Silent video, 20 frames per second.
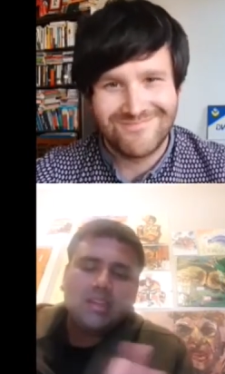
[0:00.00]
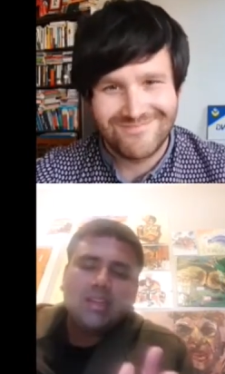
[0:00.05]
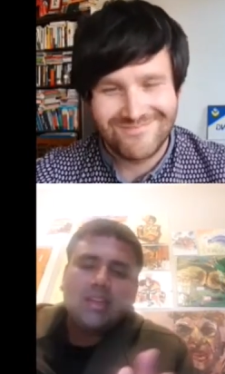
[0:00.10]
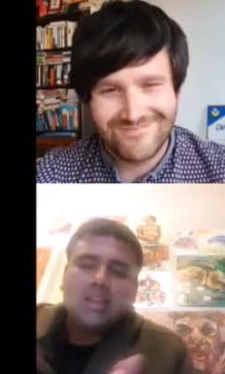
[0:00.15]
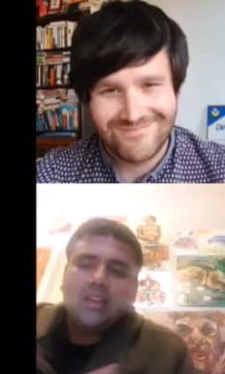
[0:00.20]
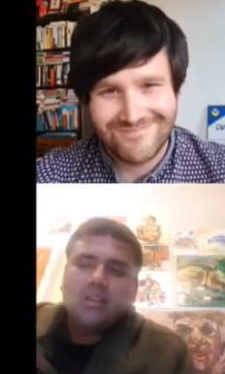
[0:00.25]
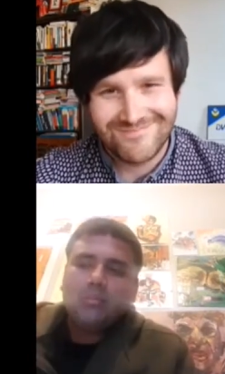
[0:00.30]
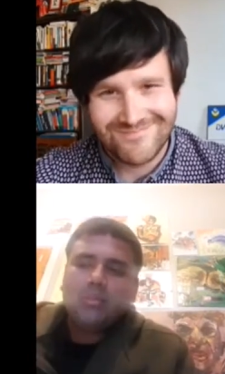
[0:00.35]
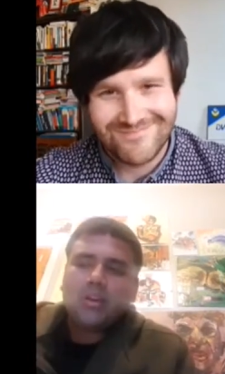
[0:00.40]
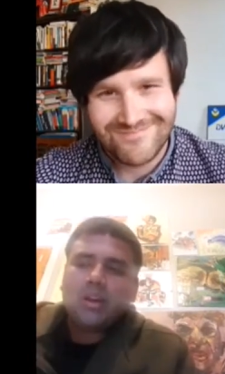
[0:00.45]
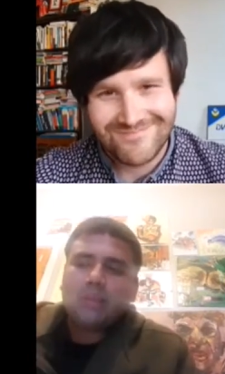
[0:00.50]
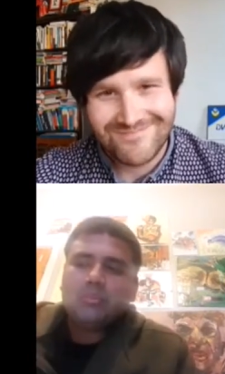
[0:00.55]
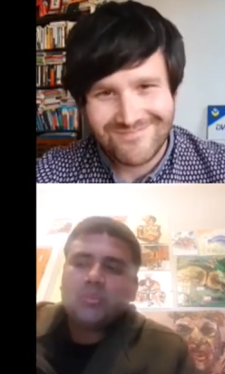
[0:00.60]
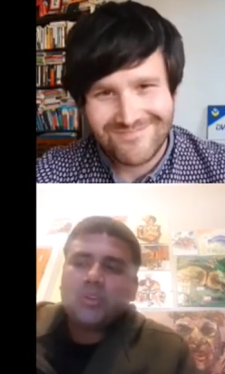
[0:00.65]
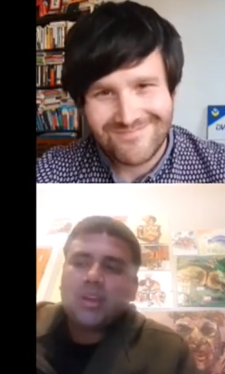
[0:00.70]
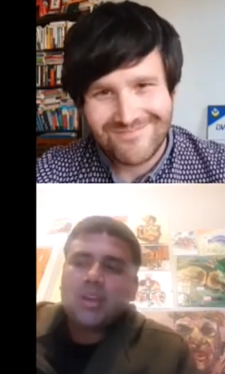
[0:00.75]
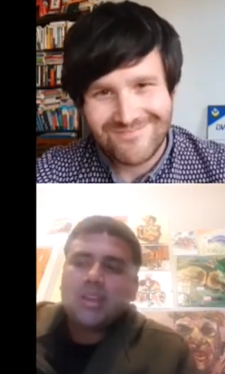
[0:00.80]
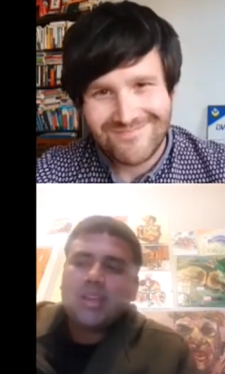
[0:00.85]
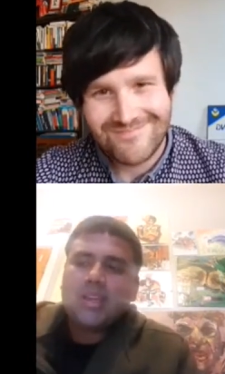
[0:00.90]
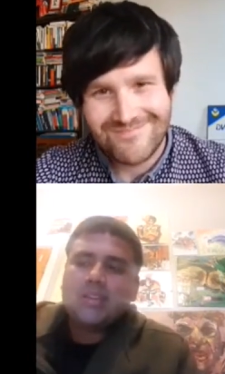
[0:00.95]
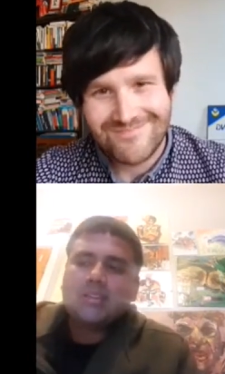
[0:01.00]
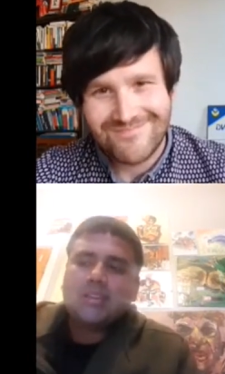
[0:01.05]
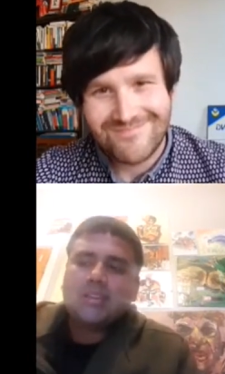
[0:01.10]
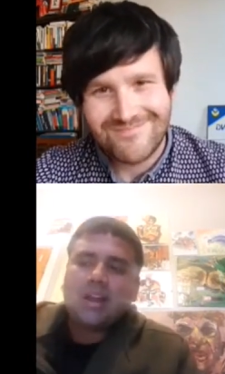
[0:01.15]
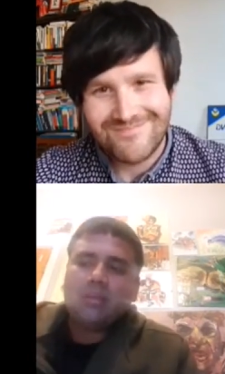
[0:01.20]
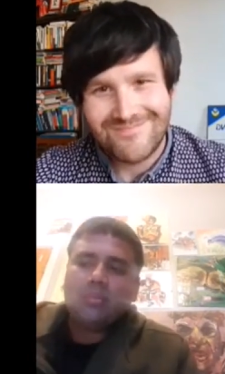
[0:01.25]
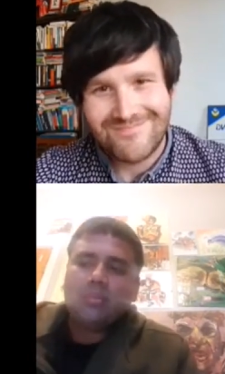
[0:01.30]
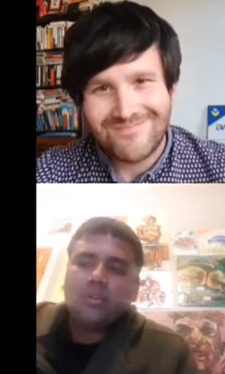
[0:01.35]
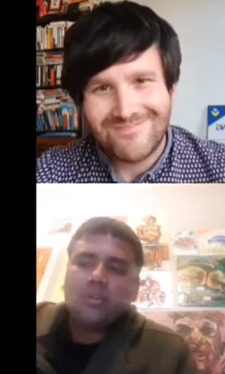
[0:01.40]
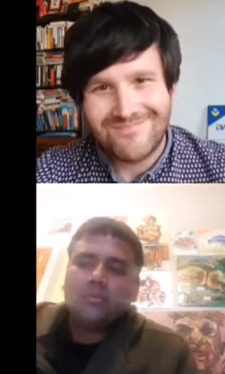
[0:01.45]
Speaker 1: But I'm trying to get into the
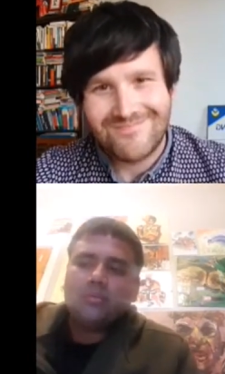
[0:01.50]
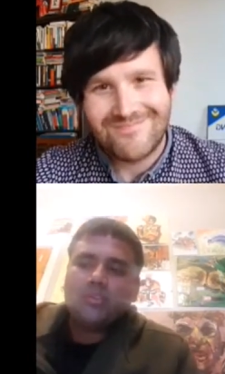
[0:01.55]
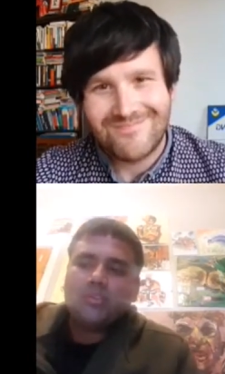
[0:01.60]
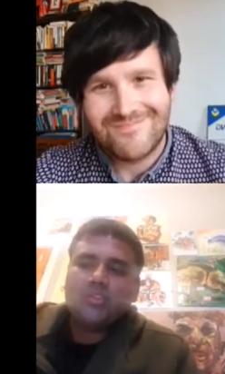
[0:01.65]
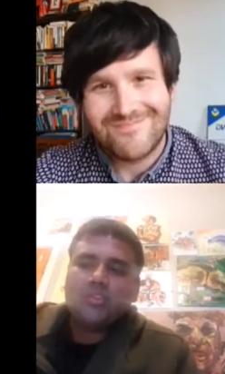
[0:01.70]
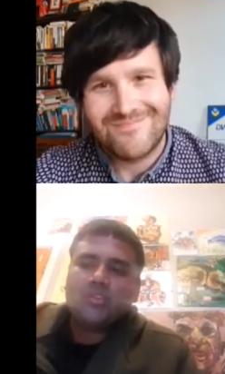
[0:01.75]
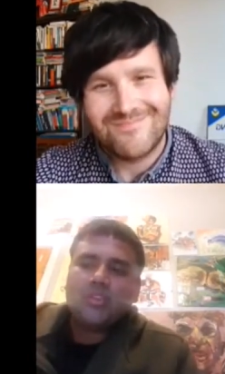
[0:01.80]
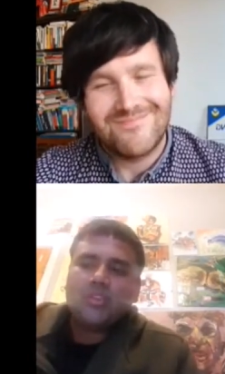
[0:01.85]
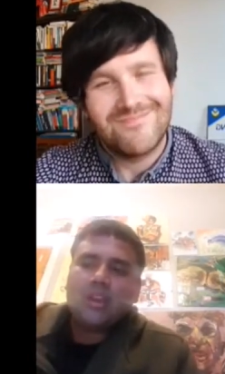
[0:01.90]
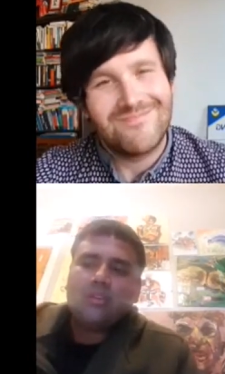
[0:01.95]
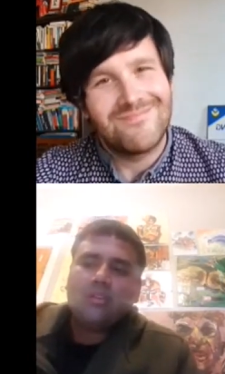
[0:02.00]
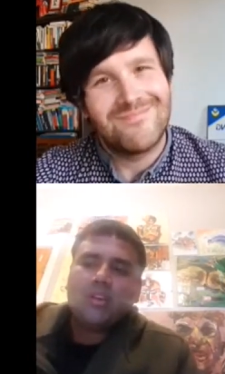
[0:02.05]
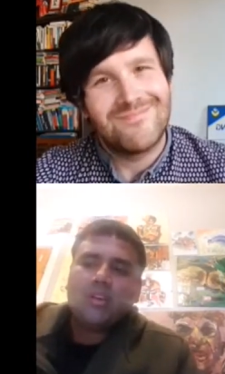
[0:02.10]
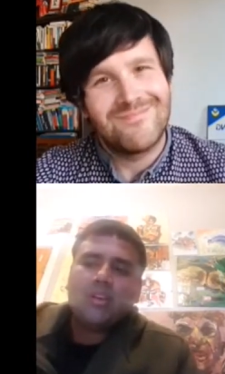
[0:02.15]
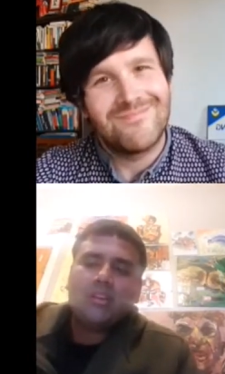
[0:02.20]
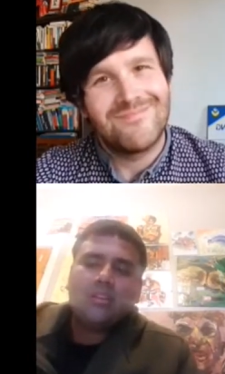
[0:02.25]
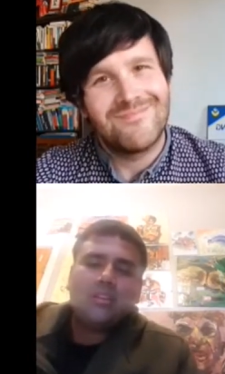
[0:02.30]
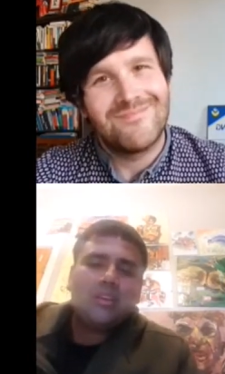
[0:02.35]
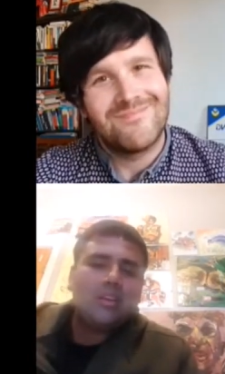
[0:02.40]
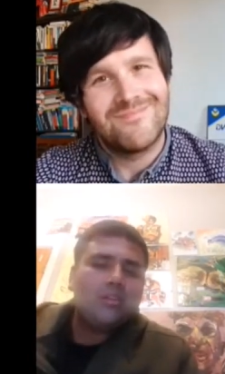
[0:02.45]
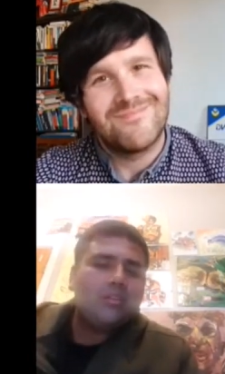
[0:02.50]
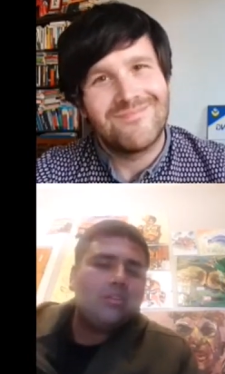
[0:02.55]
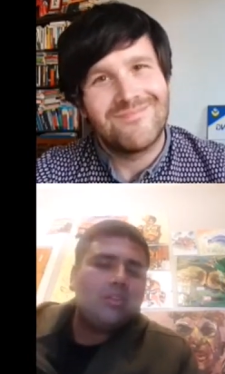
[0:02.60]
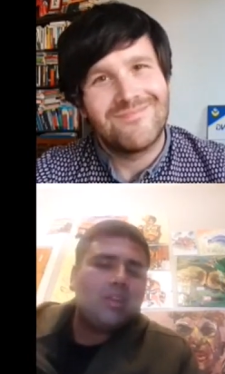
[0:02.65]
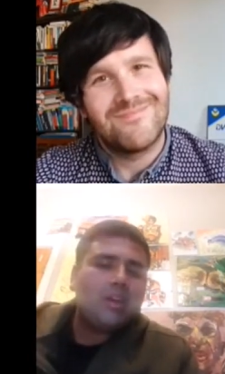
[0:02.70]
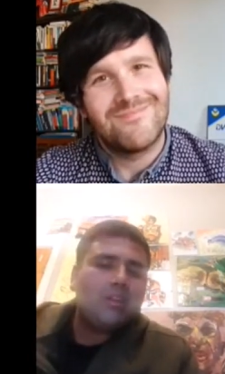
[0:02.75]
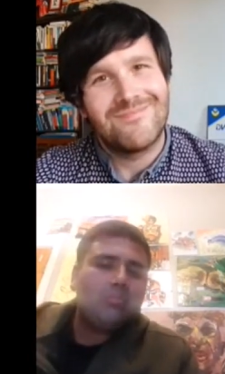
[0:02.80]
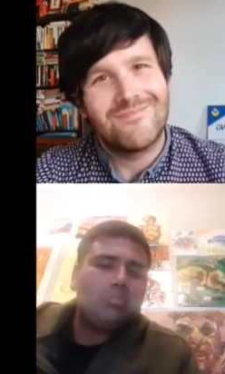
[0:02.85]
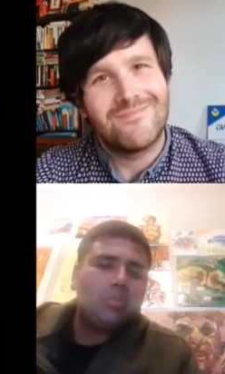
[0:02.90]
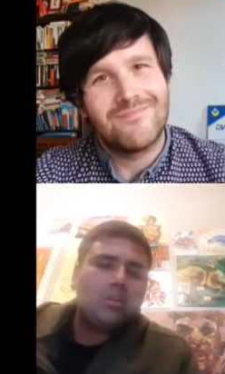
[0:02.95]
habit of just sharing it there and
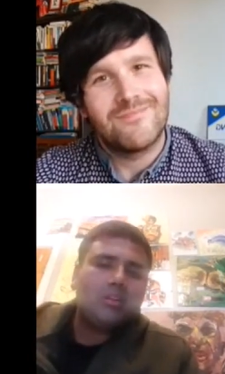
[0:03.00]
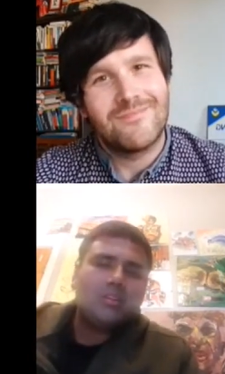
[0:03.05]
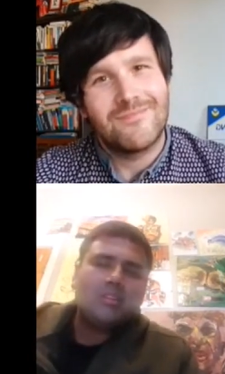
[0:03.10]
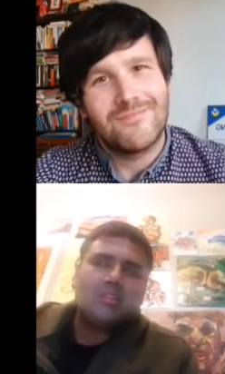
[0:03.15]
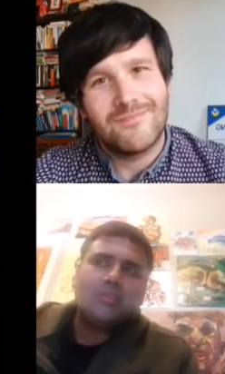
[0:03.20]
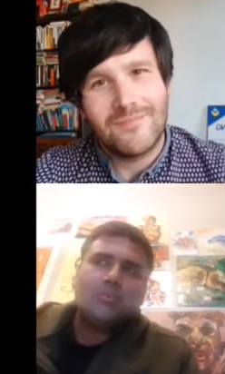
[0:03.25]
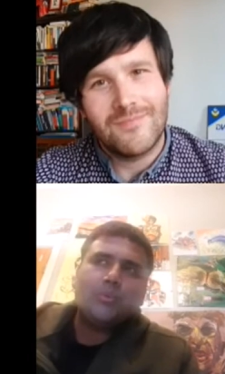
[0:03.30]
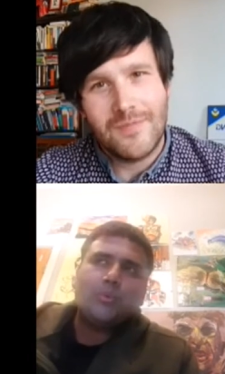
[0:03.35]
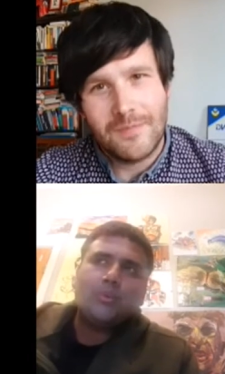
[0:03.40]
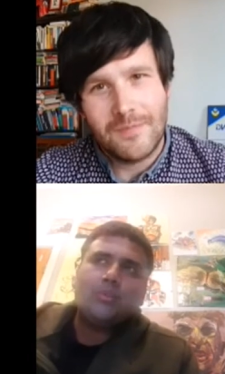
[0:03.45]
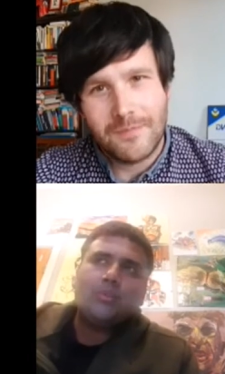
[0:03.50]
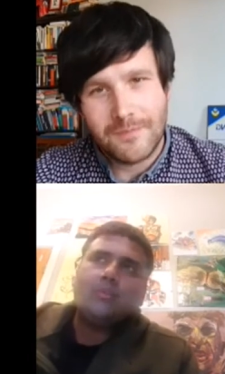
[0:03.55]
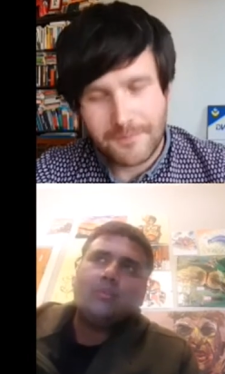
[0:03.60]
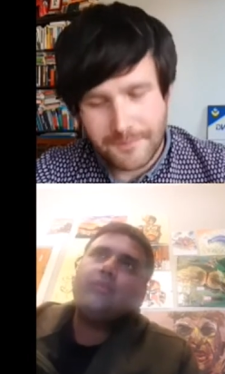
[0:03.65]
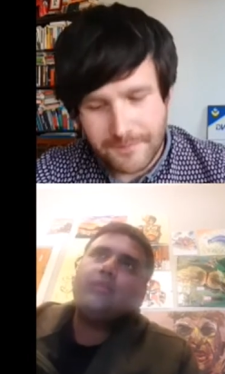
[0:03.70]
then because it's sort of